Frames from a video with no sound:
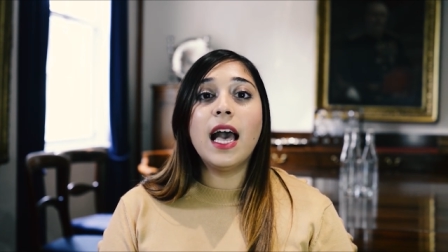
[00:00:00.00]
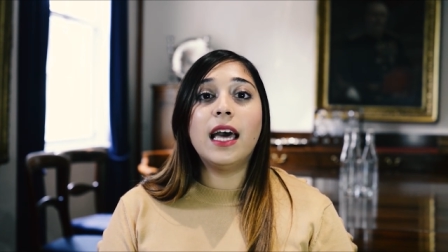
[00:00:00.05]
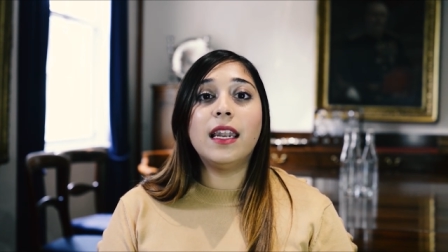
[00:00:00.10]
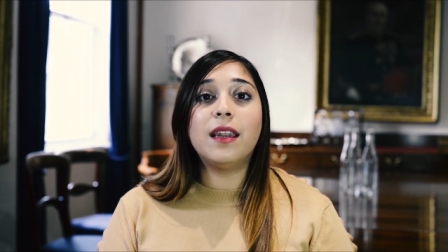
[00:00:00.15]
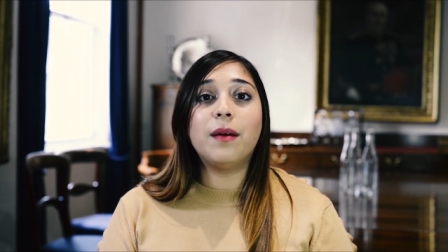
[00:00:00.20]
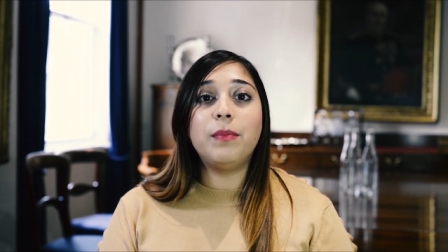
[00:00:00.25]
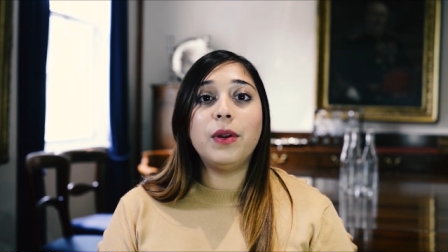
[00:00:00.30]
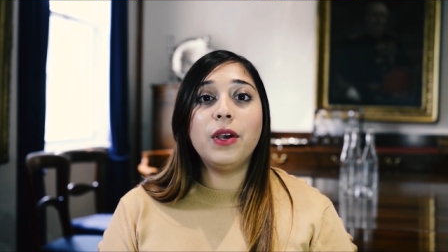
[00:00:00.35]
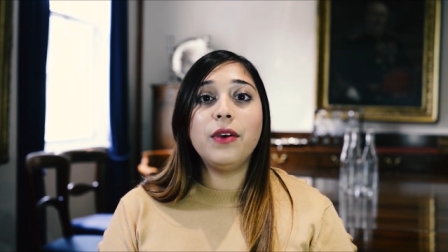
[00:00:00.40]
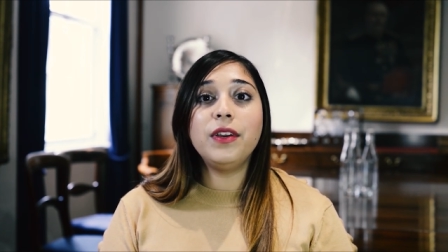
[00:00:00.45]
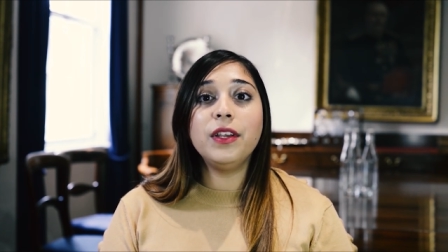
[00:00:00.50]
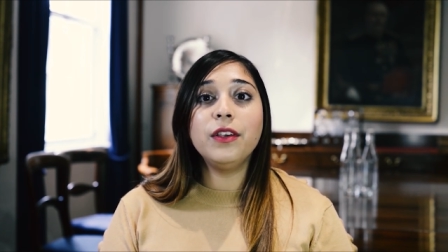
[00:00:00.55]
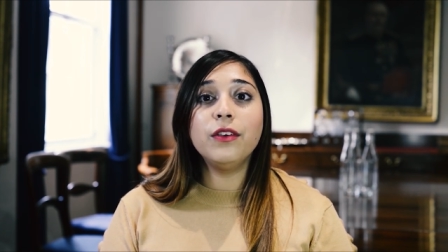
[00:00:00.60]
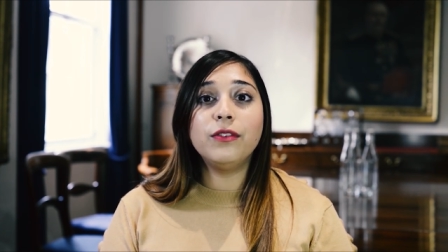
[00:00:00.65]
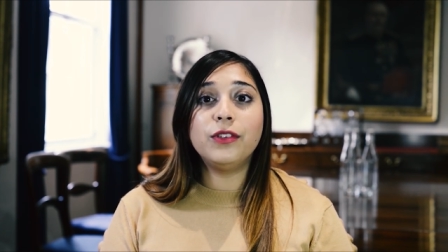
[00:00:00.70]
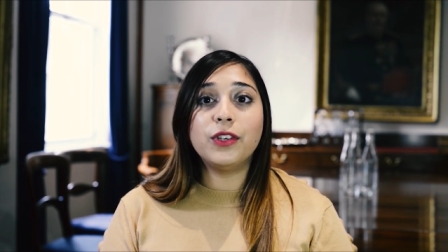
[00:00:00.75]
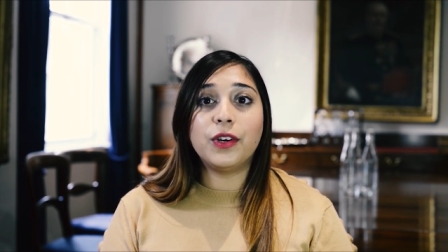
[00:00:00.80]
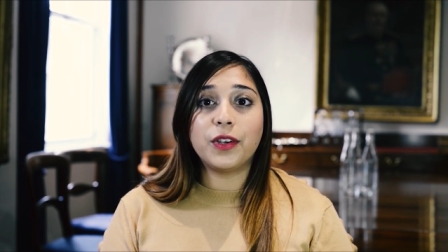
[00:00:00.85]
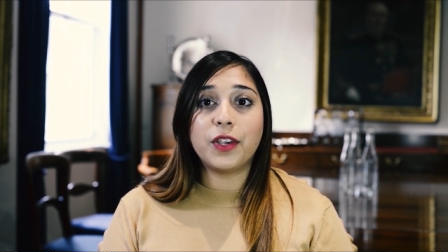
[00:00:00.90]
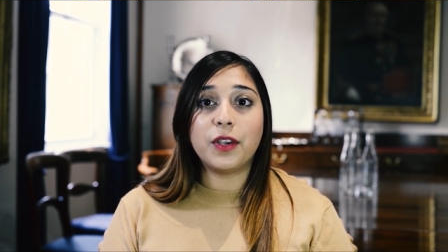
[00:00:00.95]
and uploading
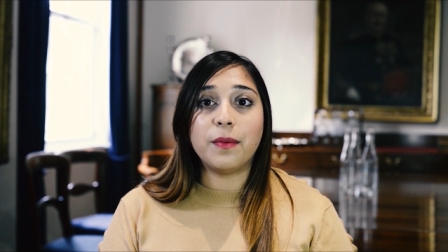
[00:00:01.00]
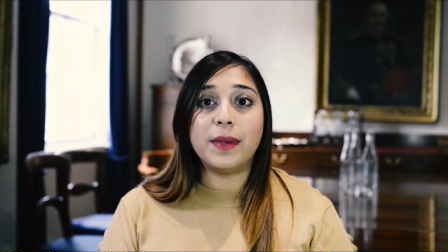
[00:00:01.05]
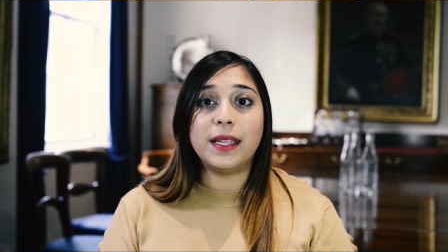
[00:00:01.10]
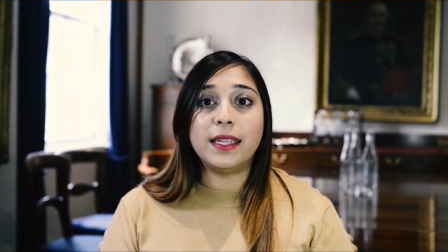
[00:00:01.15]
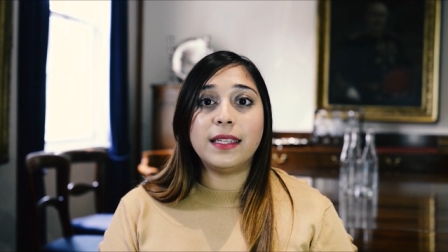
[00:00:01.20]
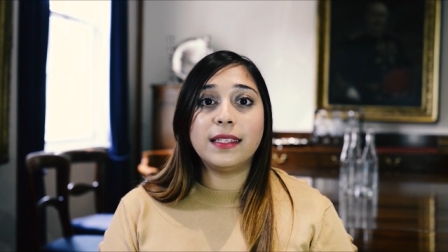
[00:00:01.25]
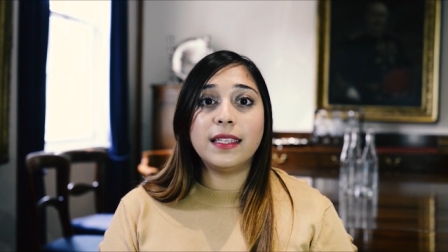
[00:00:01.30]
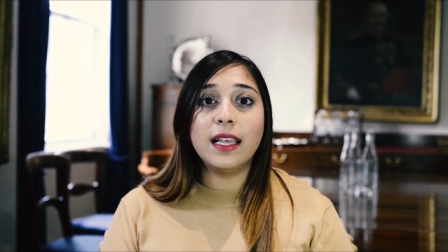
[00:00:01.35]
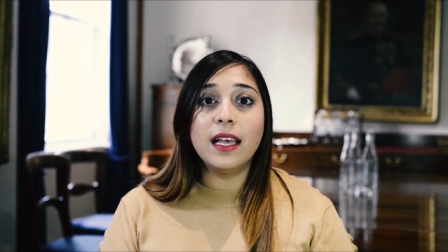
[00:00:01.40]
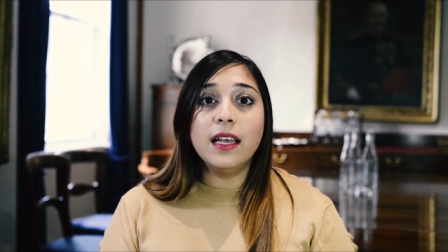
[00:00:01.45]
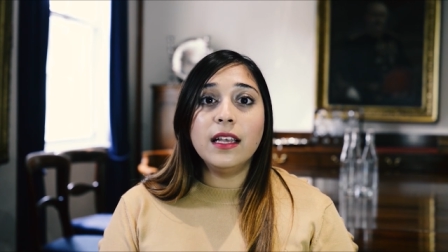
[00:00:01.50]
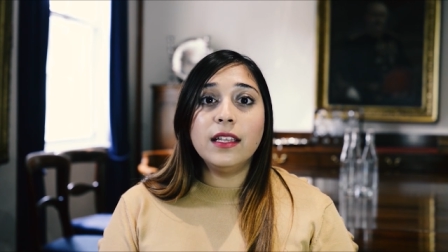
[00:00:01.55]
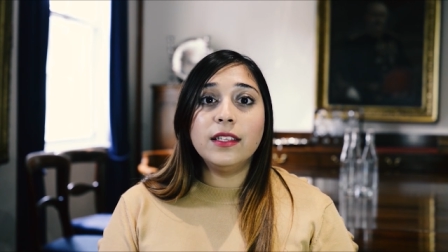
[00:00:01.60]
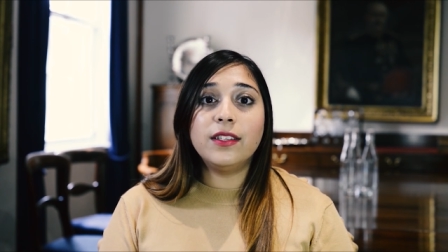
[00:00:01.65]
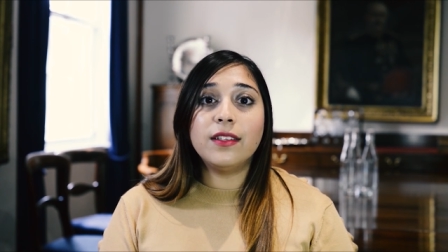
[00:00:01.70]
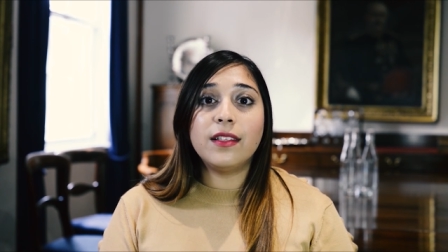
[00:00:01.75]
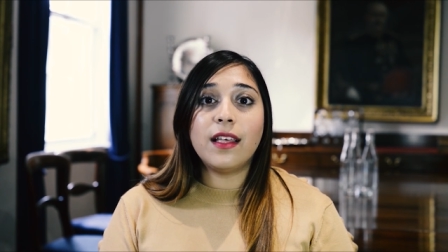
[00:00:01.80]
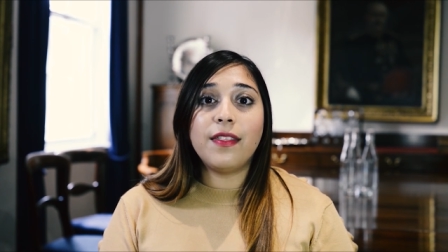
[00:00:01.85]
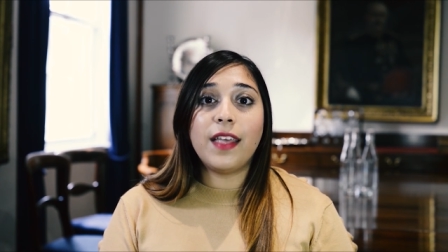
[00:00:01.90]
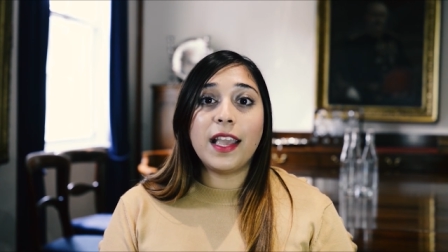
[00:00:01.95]
your documents
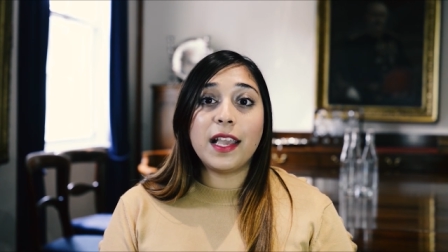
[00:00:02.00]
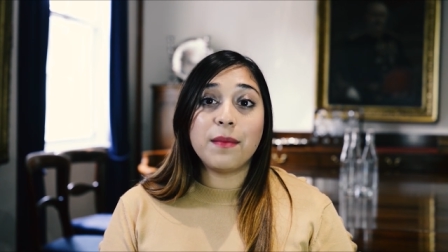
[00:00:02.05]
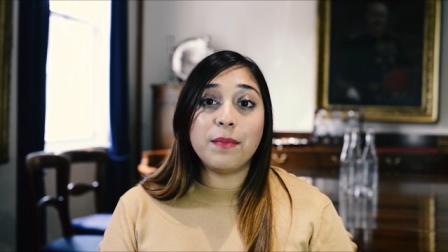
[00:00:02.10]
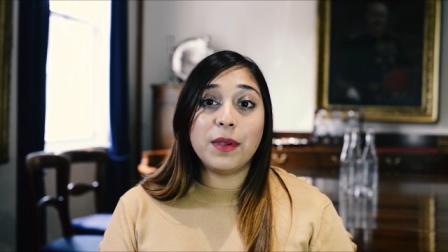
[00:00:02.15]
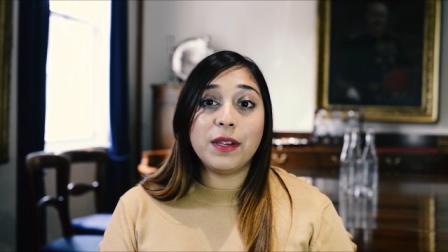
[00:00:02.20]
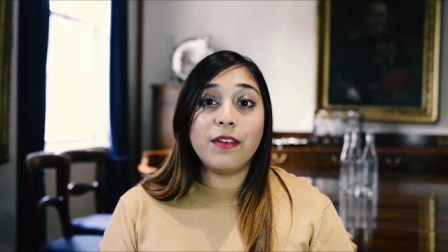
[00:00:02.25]
so that they can